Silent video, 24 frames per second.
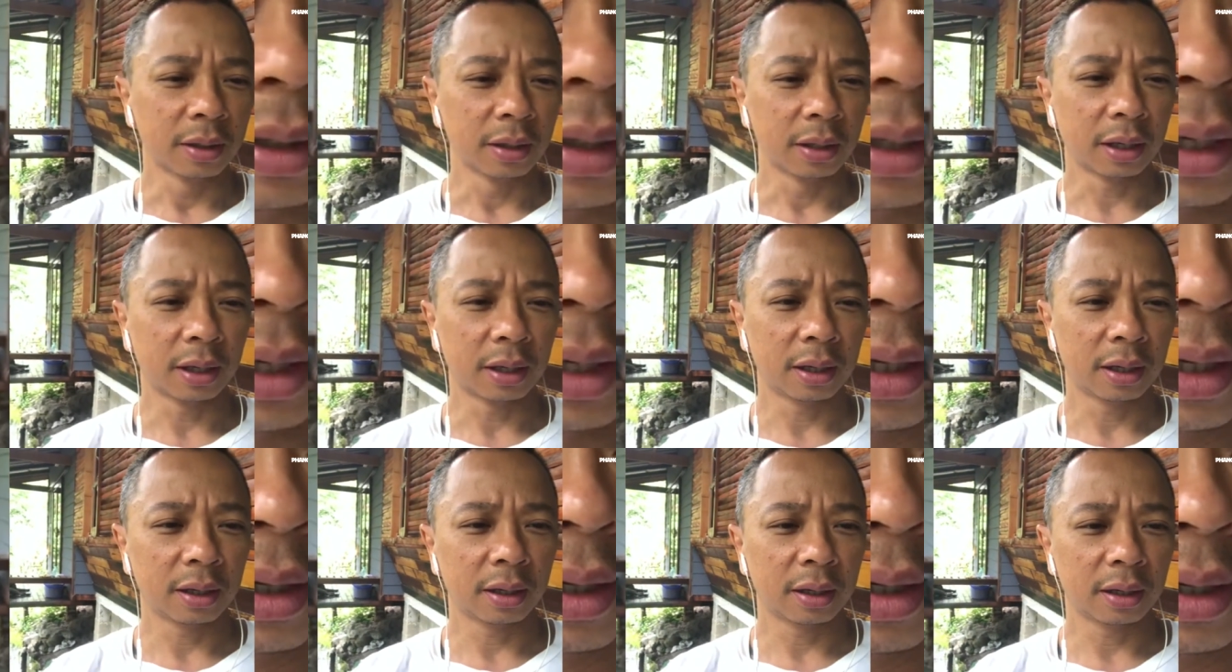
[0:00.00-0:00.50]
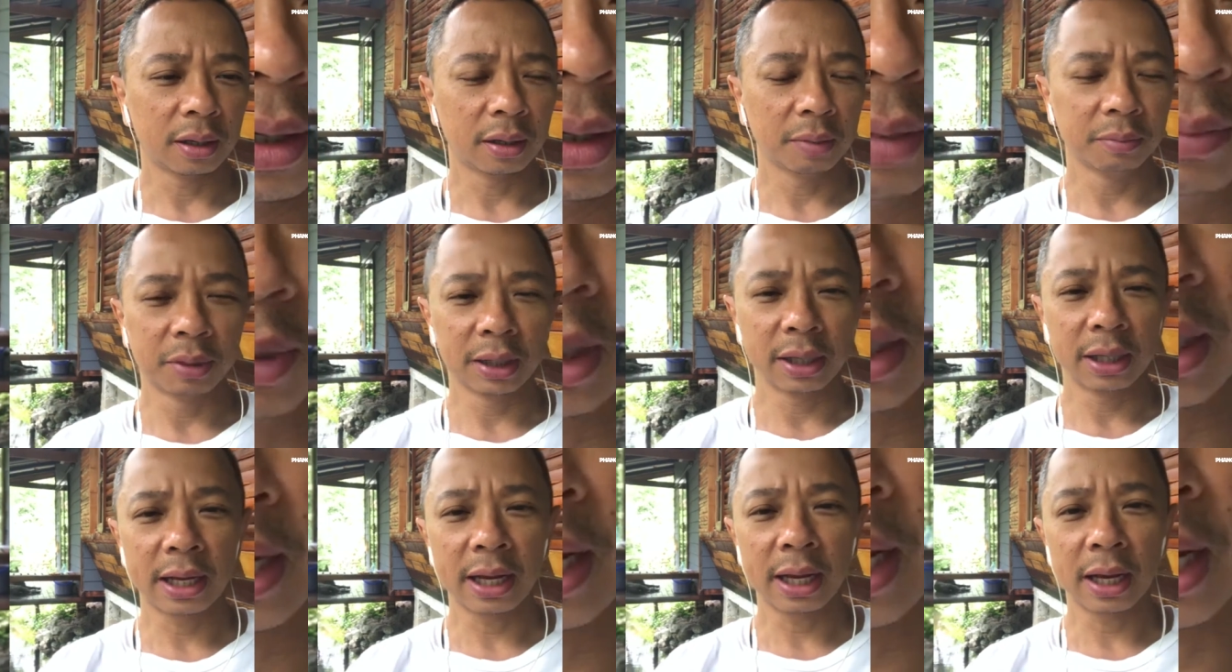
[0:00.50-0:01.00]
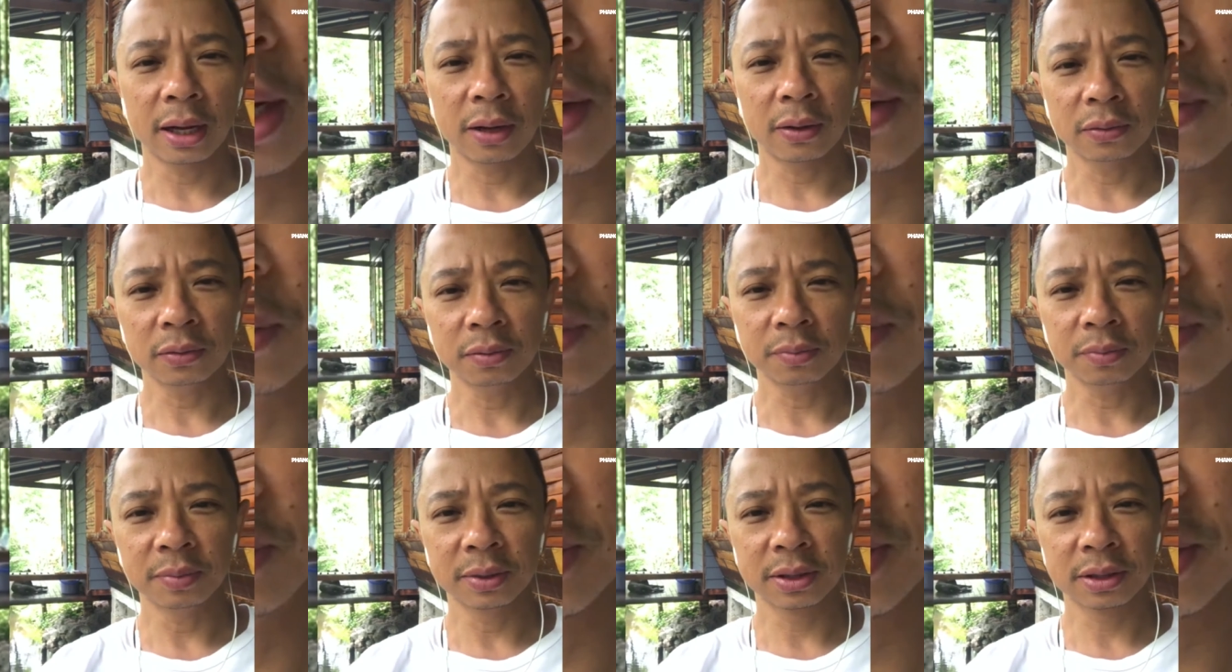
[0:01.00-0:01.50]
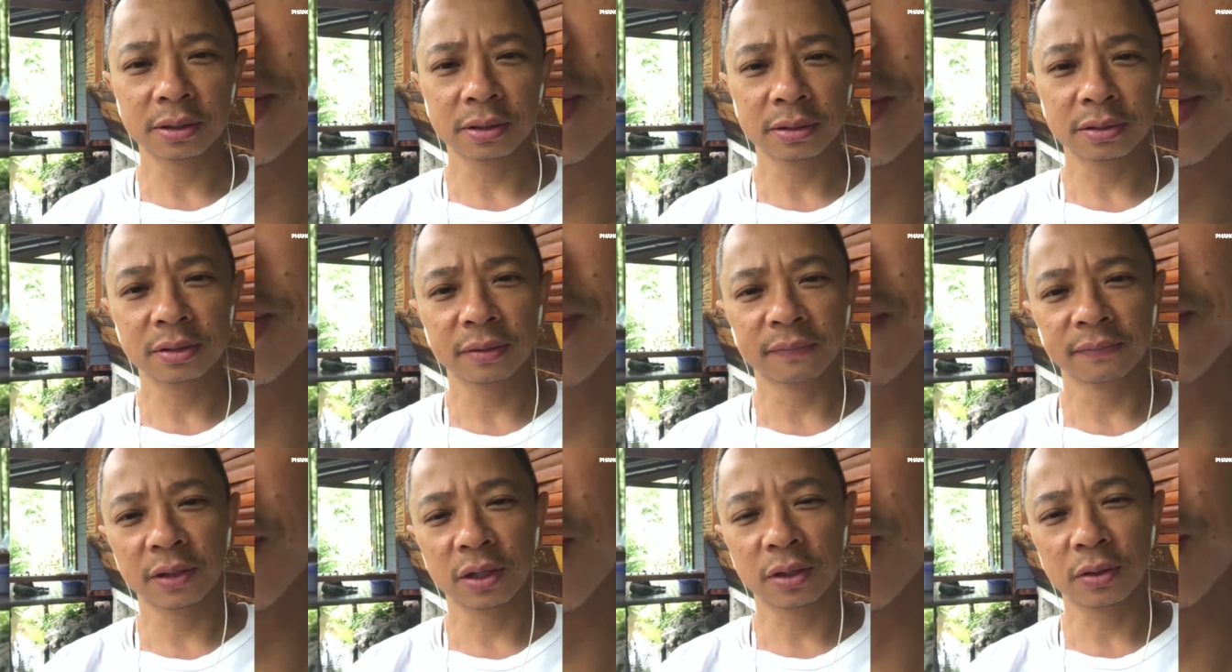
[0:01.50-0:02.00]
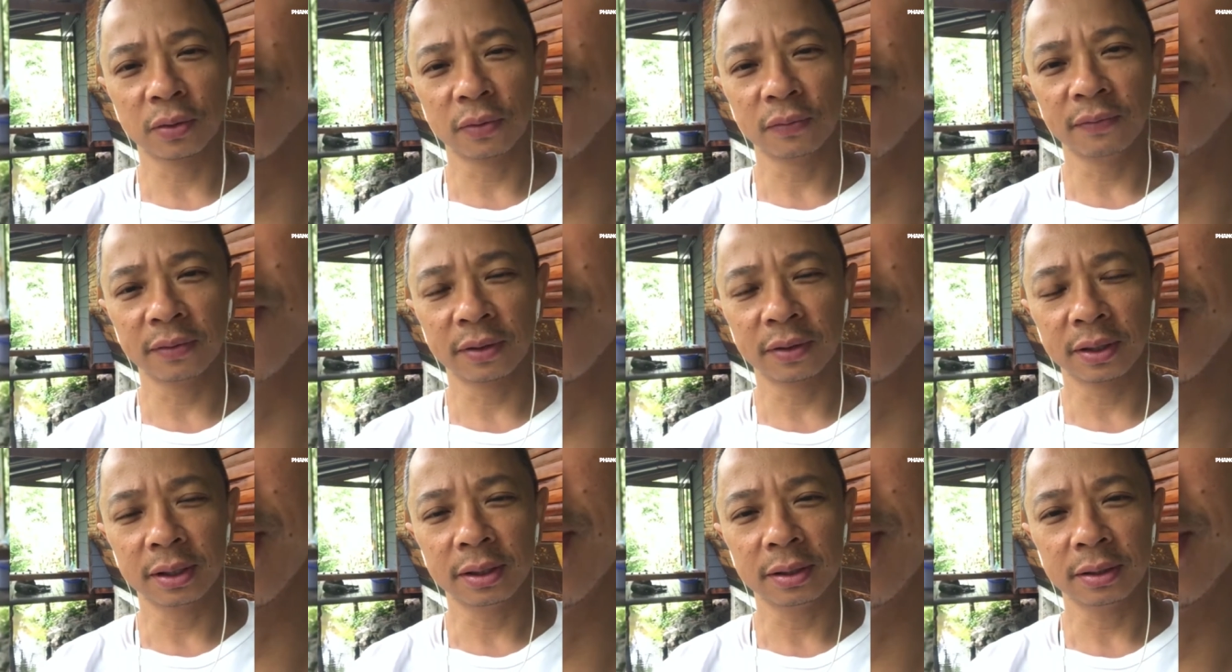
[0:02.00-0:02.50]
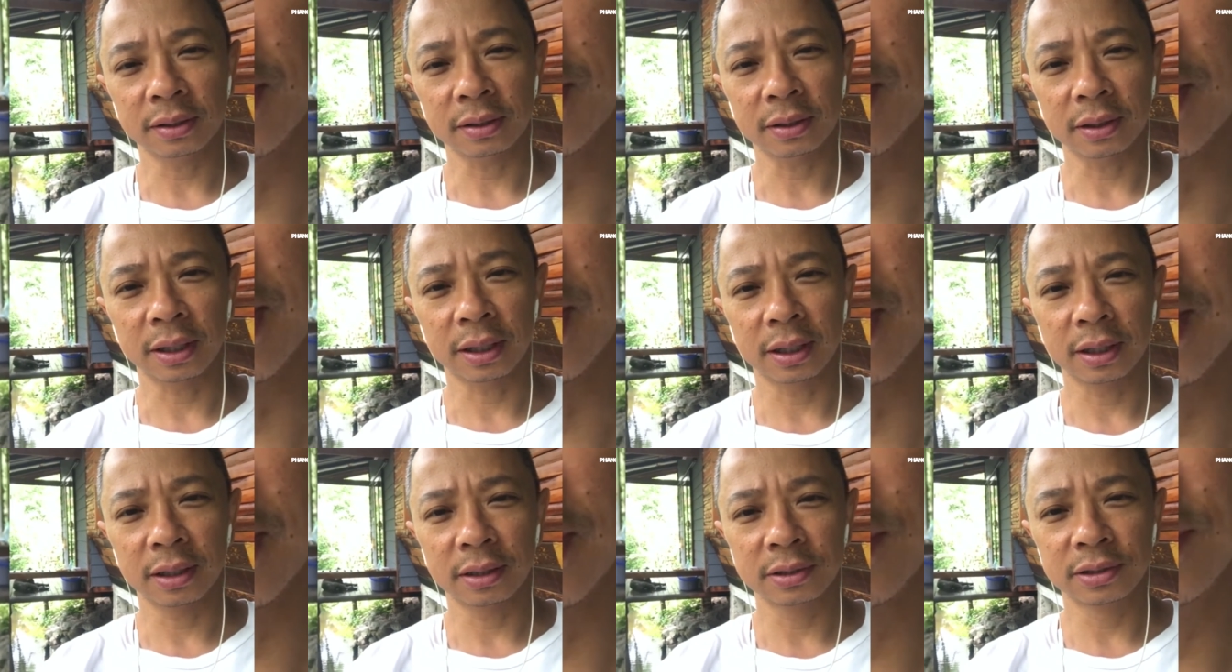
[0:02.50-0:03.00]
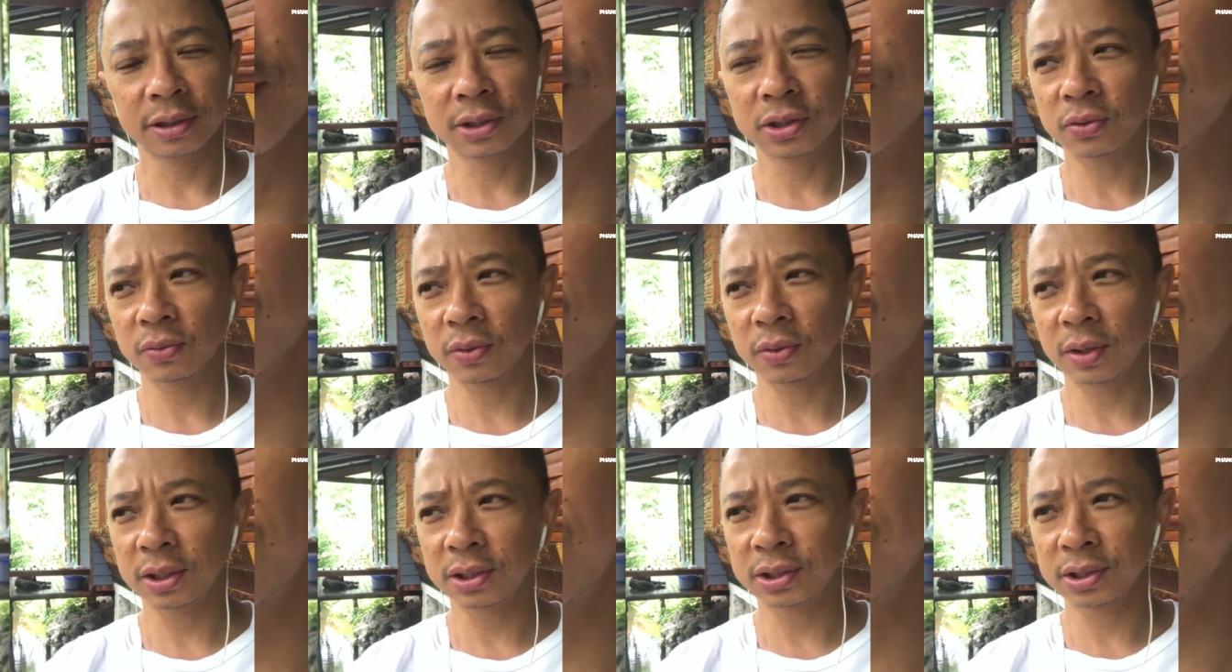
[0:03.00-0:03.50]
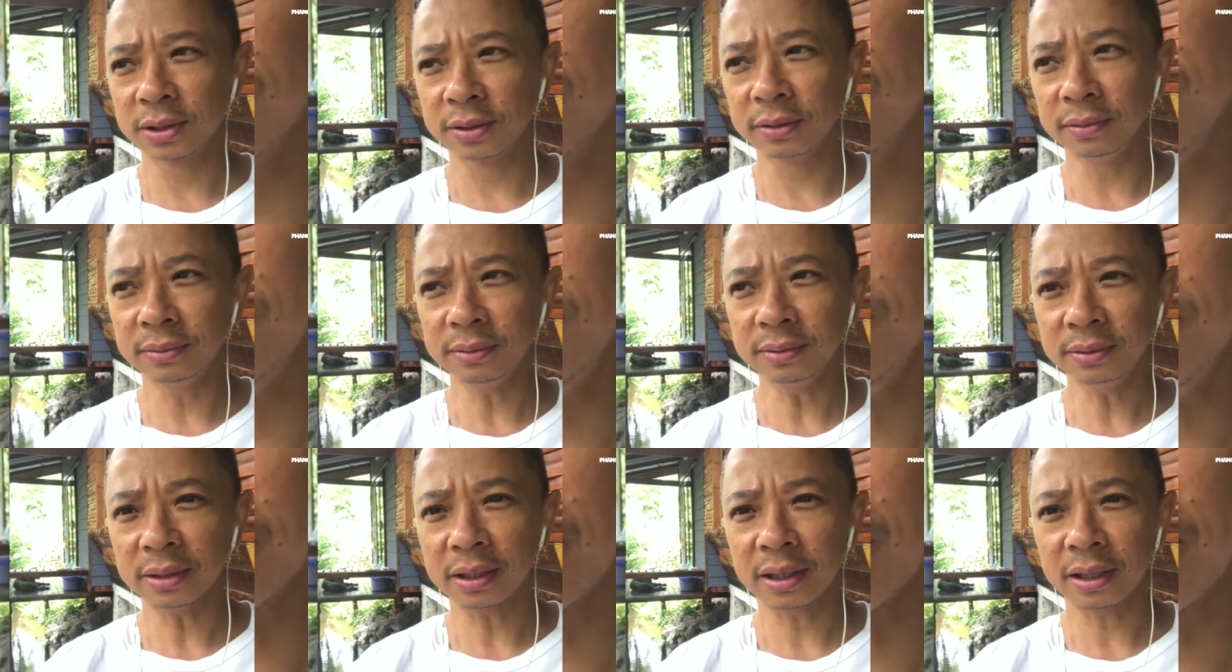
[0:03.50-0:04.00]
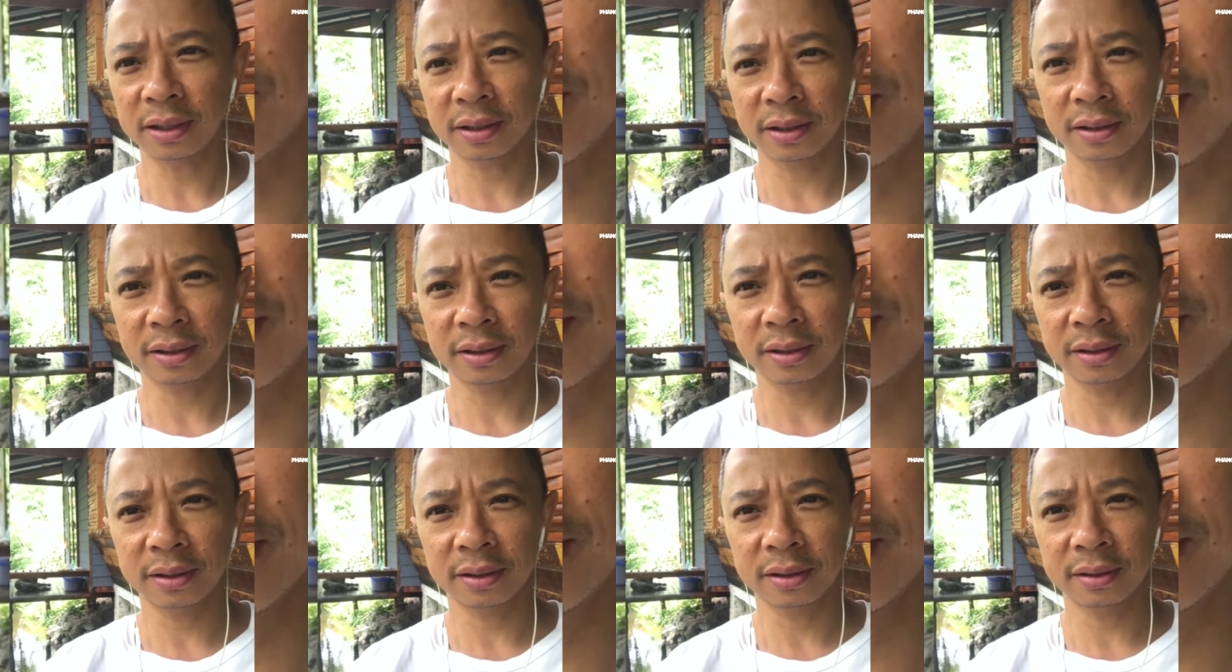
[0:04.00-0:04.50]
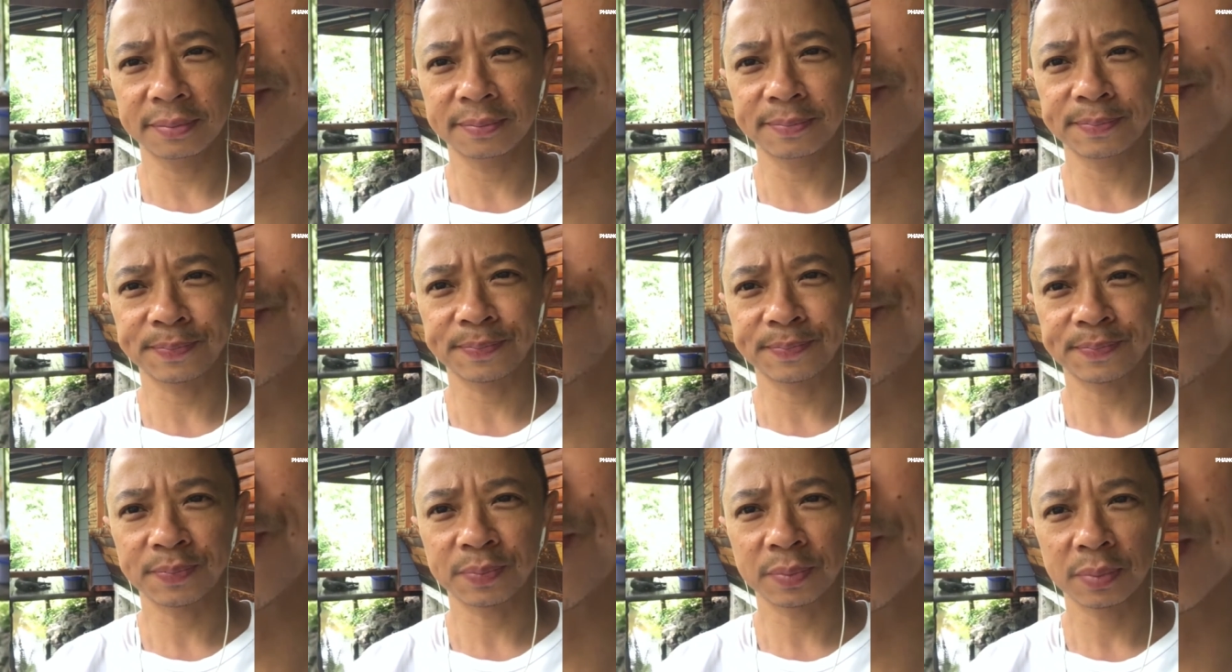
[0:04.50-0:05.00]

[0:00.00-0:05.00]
Uh, but now, because of the COVID uh, situation, um,